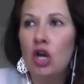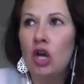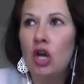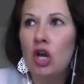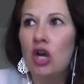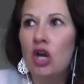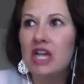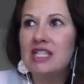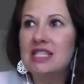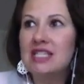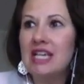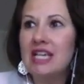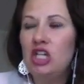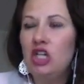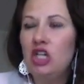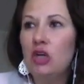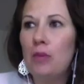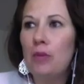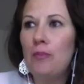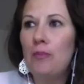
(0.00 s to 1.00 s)
it's like
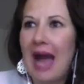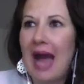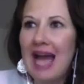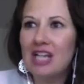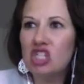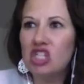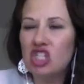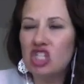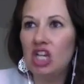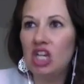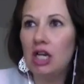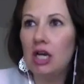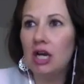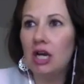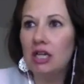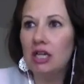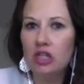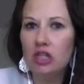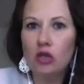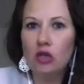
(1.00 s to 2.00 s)
you're bashing
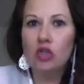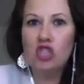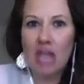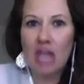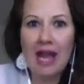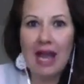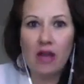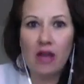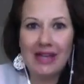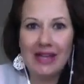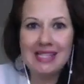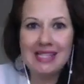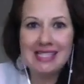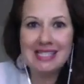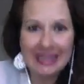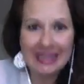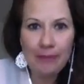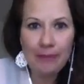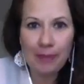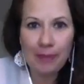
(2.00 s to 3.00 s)
a little child that's
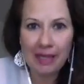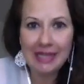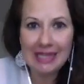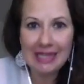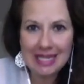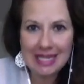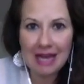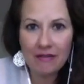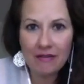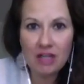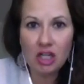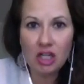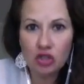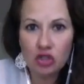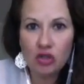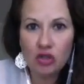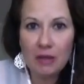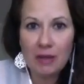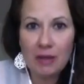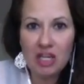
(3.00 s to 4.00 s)
sleeping, that's having a
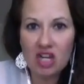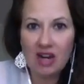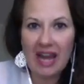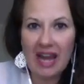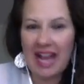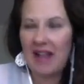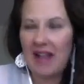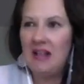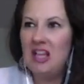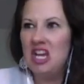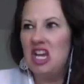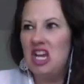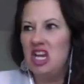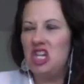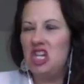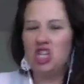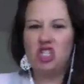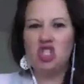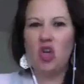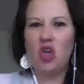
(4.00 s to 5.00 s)
dream, and you're like,
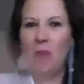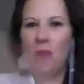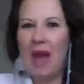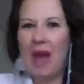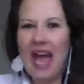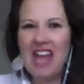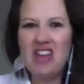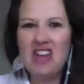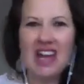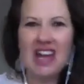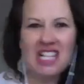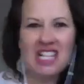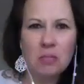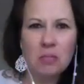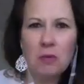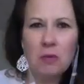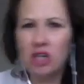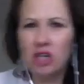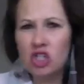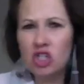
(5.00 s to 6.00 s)
you're so bad, you're not
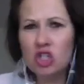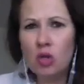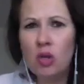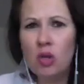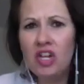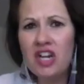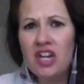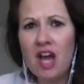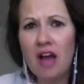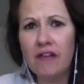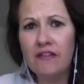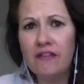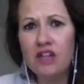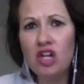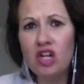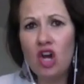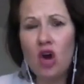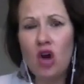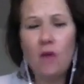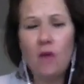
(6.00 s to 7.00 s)
spiritual enough, you
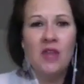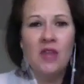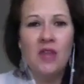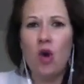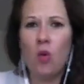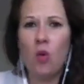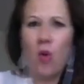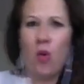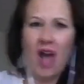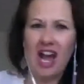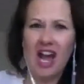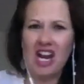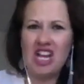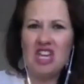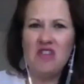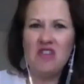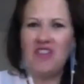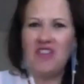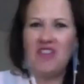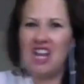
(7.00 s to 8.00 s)
know, why are
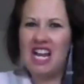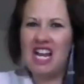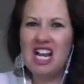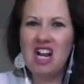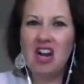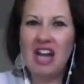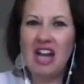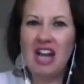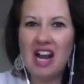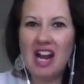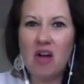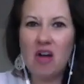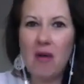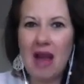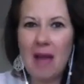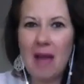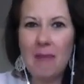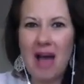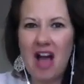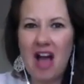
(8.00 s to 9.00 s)
you feeling like
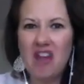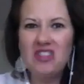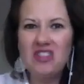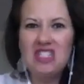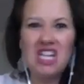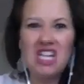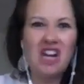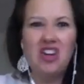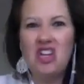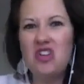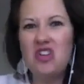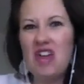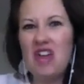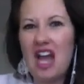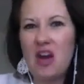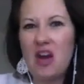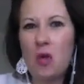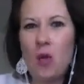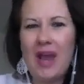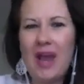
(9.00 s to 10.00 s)
crap, how dare you, you're
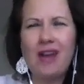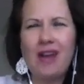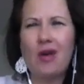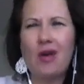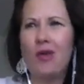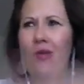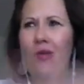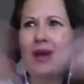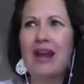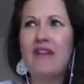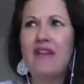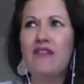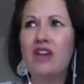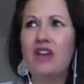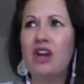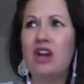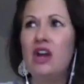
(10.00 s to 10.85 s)
not awake, or whatever.